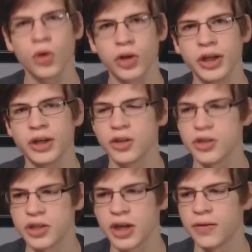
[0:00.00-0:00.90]
working
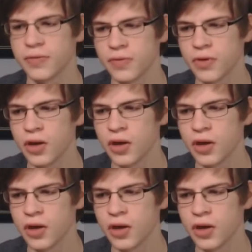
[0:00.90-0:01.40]
on stuff.